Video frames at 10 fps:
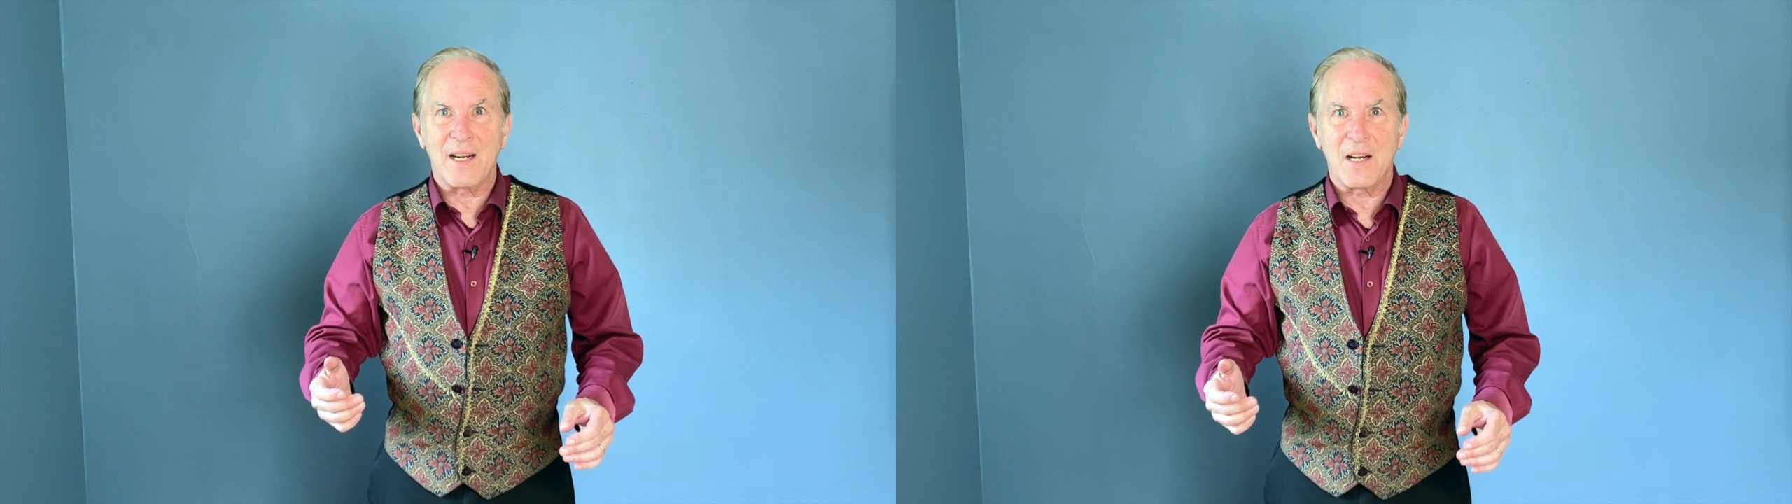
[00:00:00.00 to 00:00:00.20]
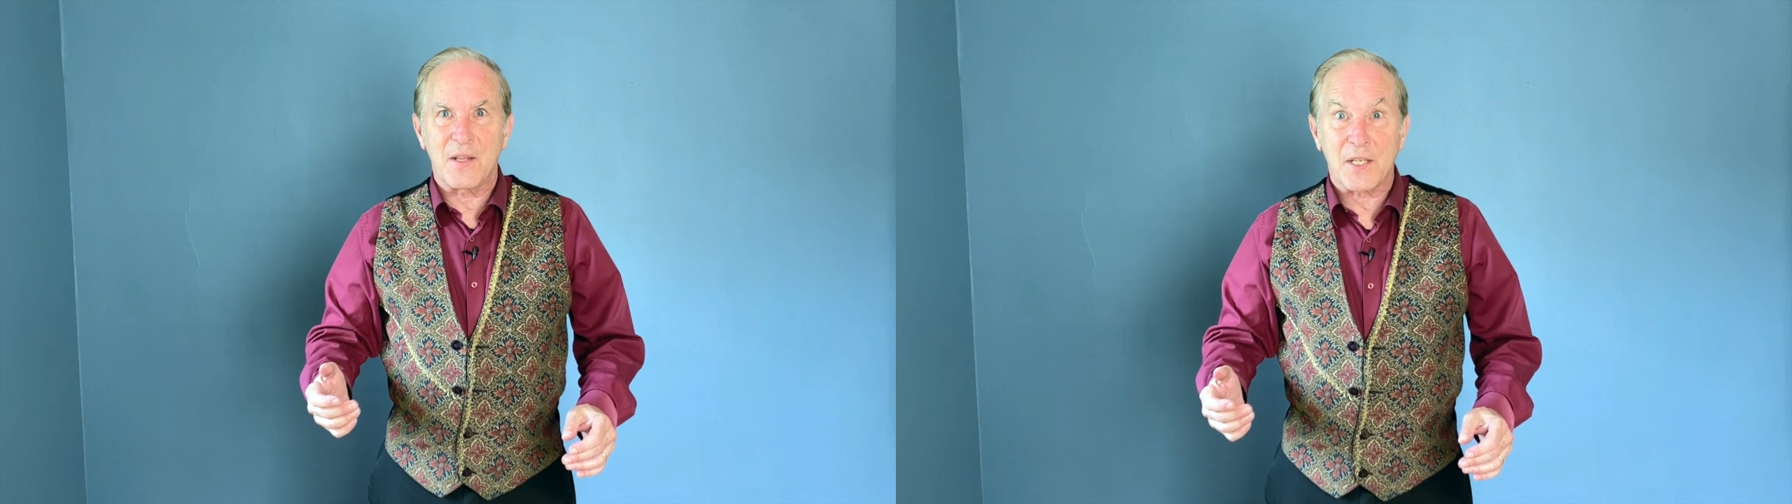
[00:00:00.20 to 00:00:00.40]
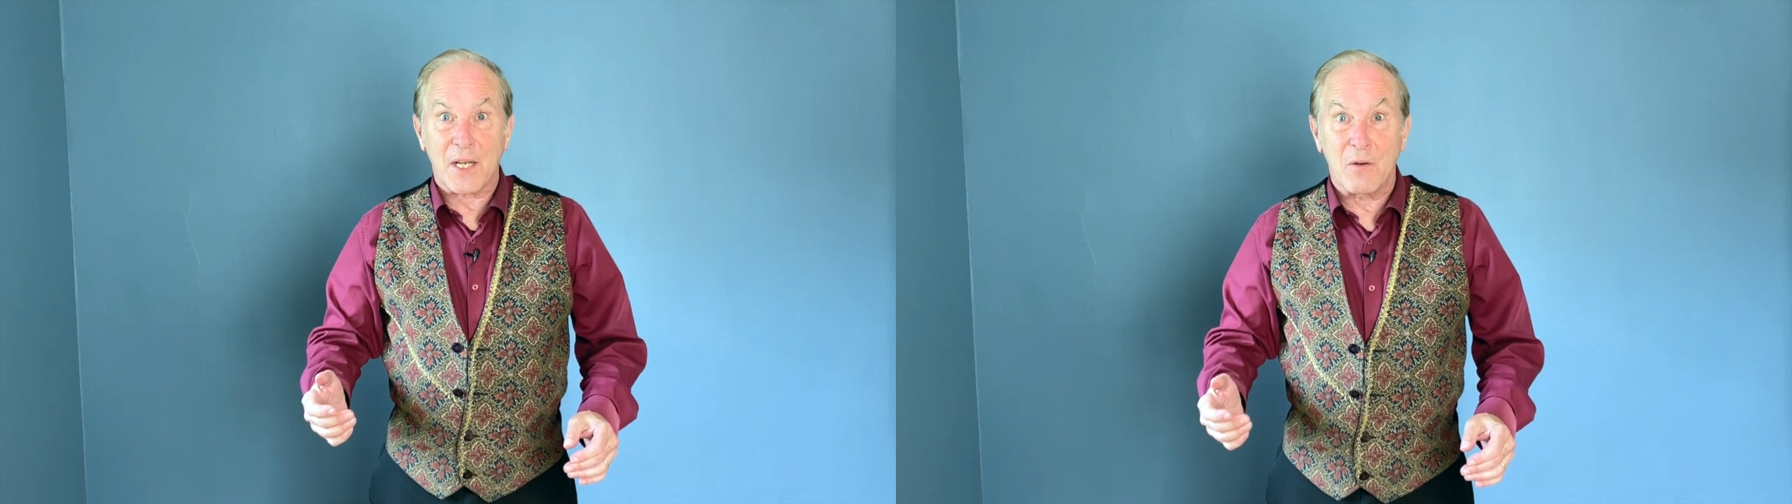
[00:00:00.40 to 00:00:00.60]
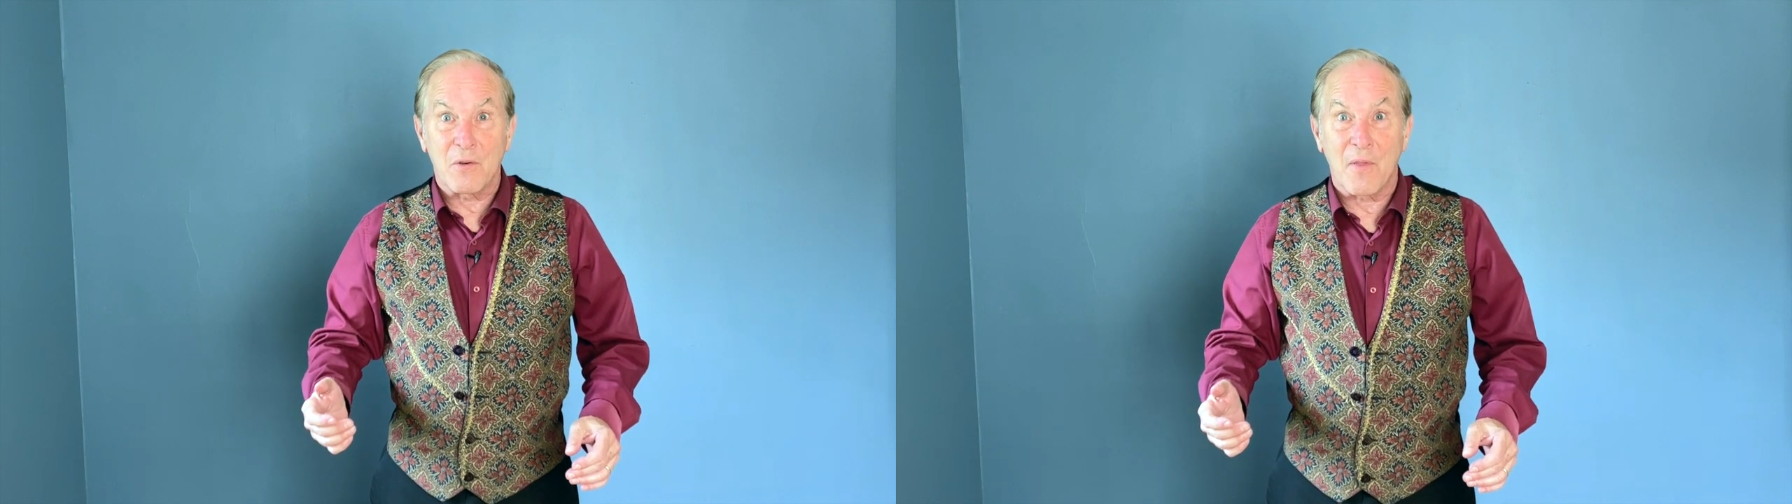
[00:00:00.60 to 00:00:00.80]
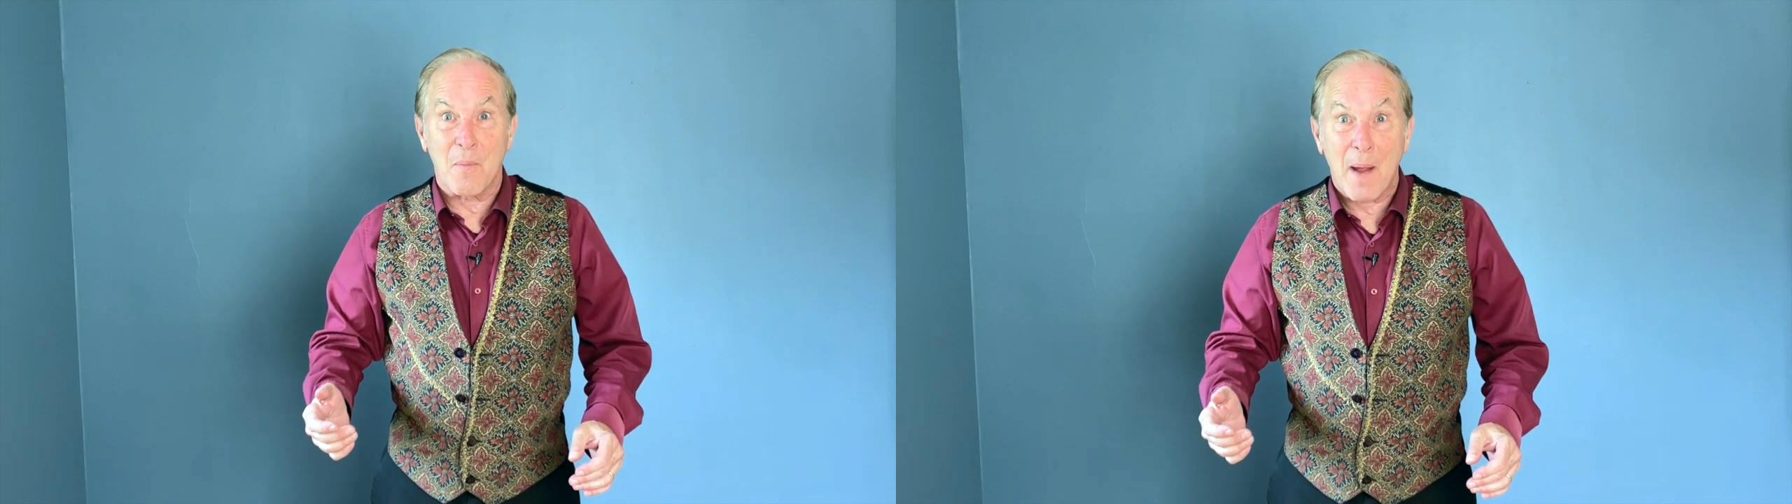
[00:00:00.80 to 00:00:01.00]
to the sound of
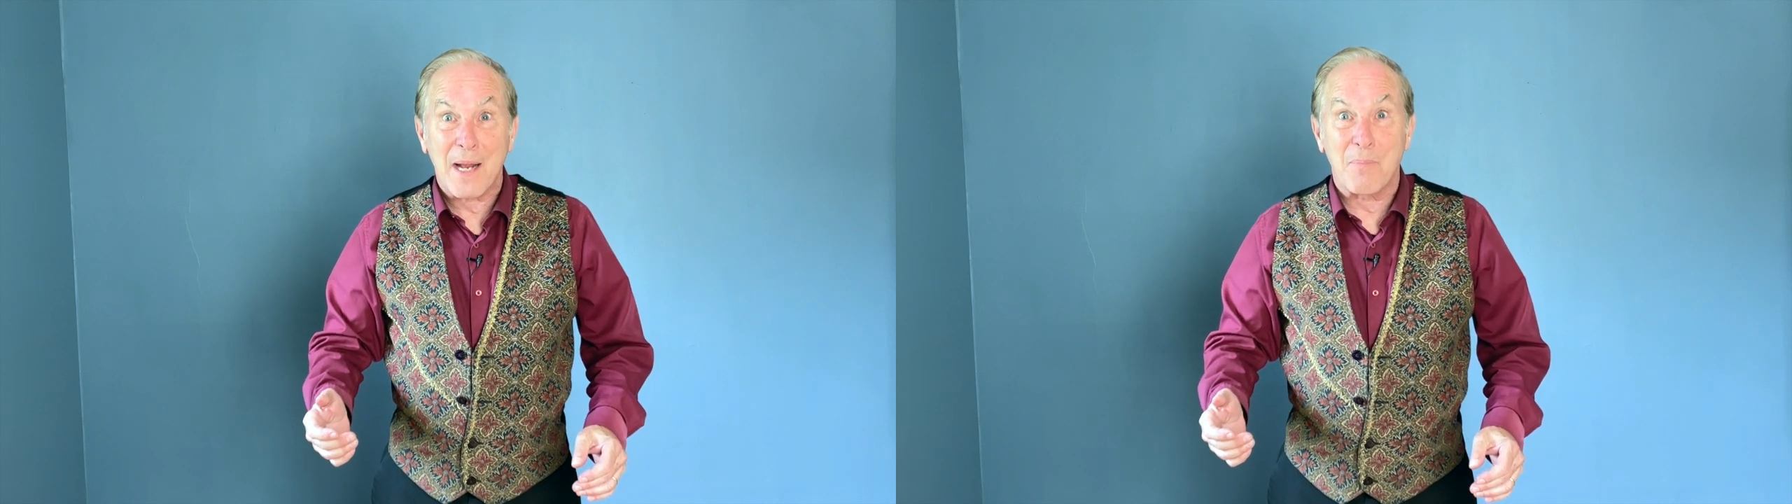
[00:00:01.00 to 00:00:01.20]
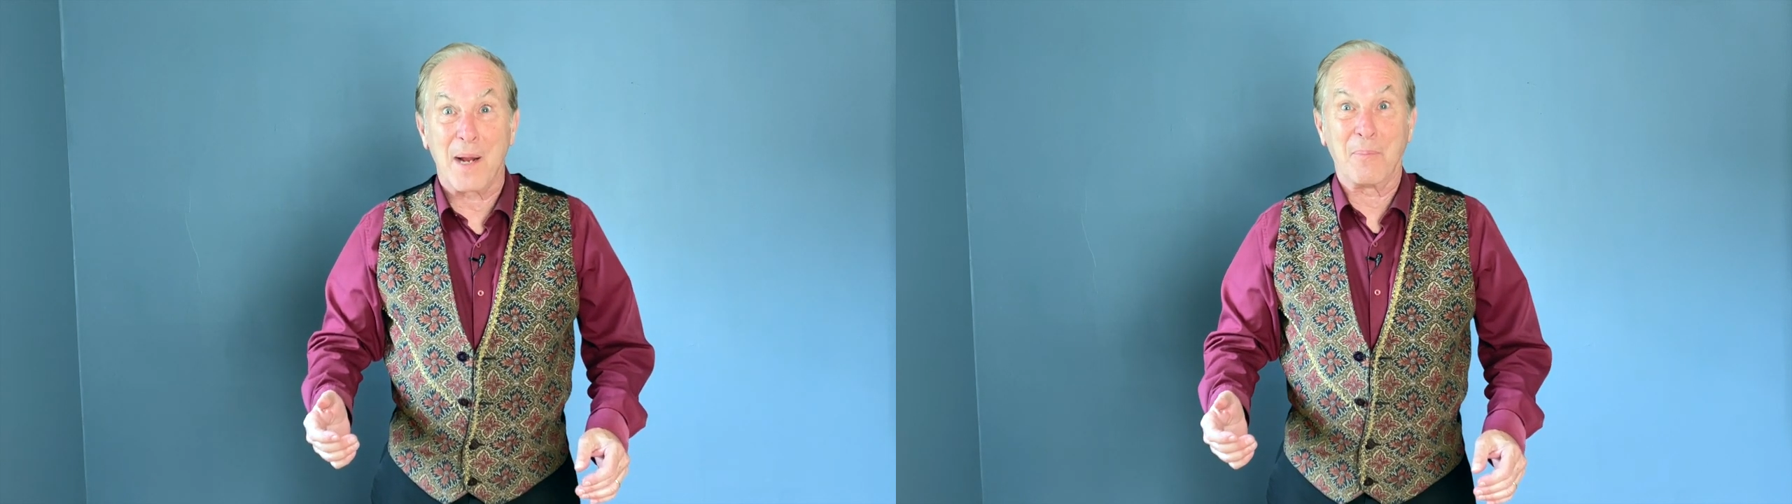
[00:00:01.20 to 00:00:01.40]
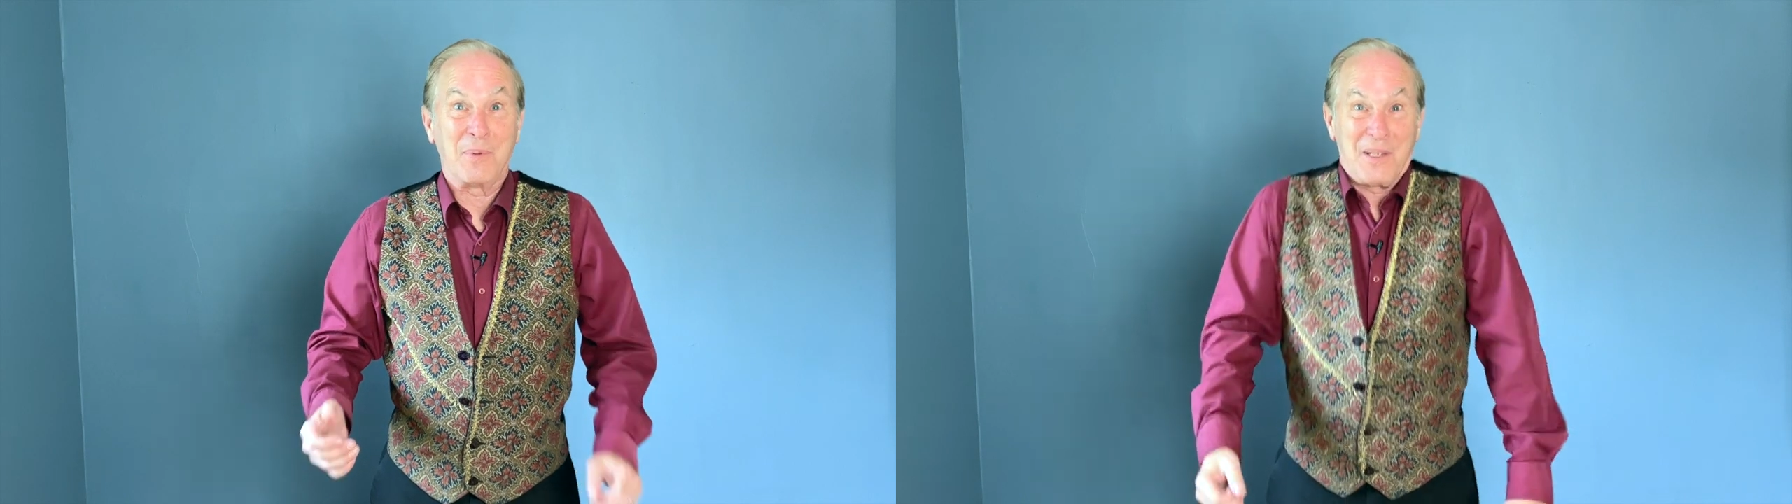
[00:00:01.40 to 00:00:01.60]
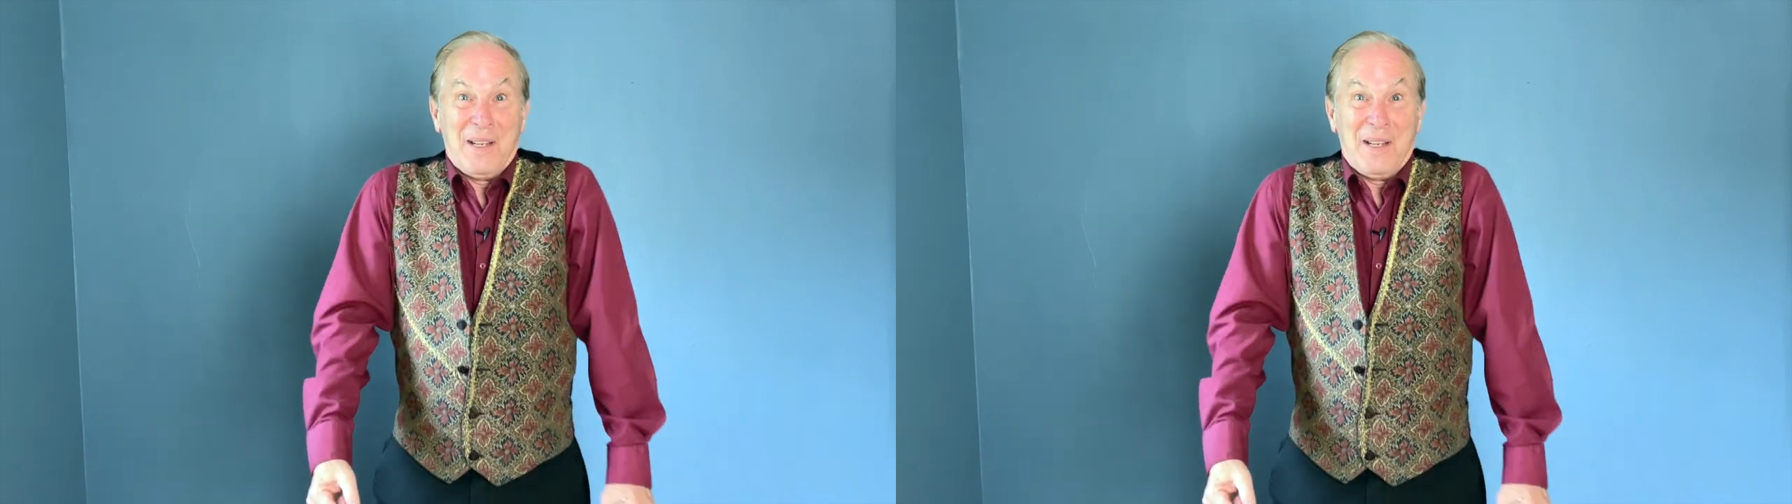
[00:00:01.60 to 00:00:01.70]
the bagpipes.